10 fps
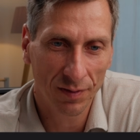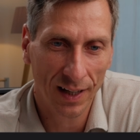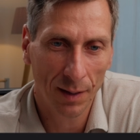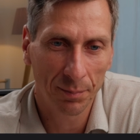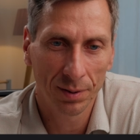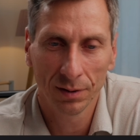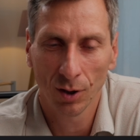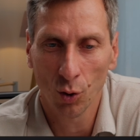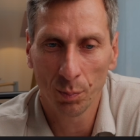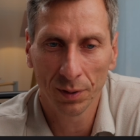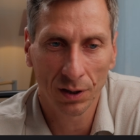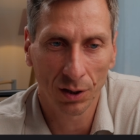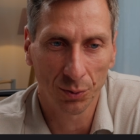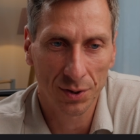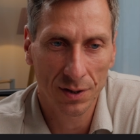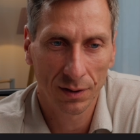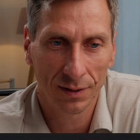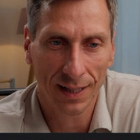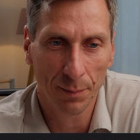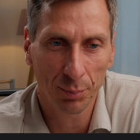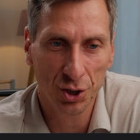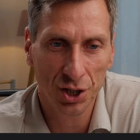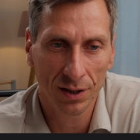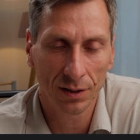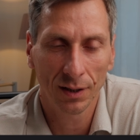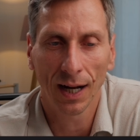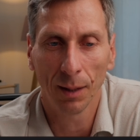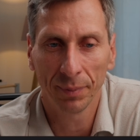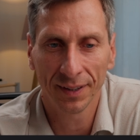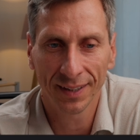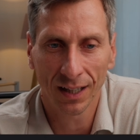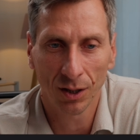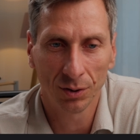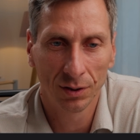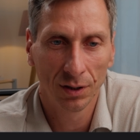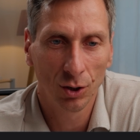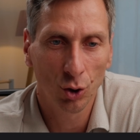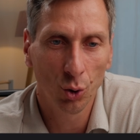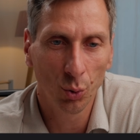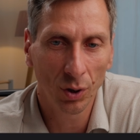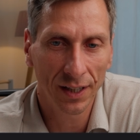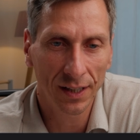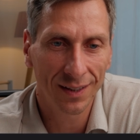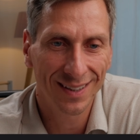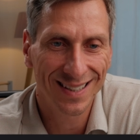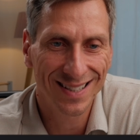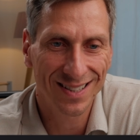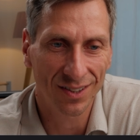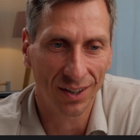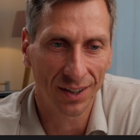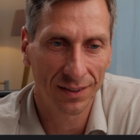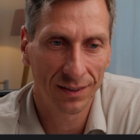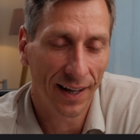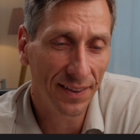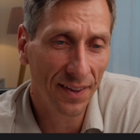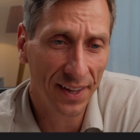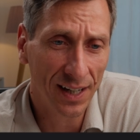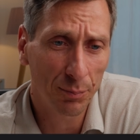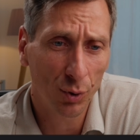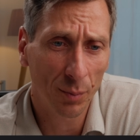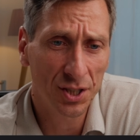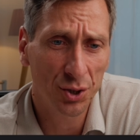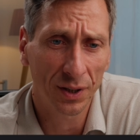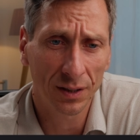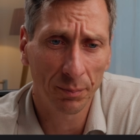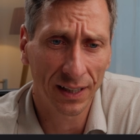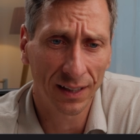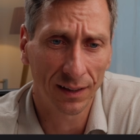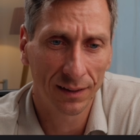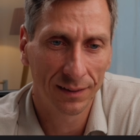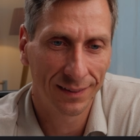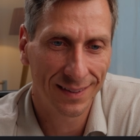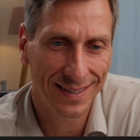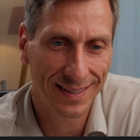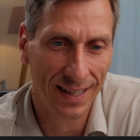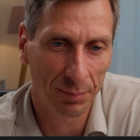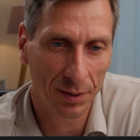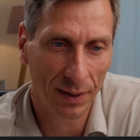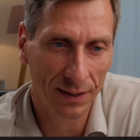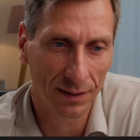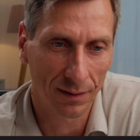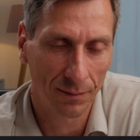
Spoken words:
flap, open, closed. Temperature, up and down. Cooling, start. And the thing I promised you at the beginning. Tap the button.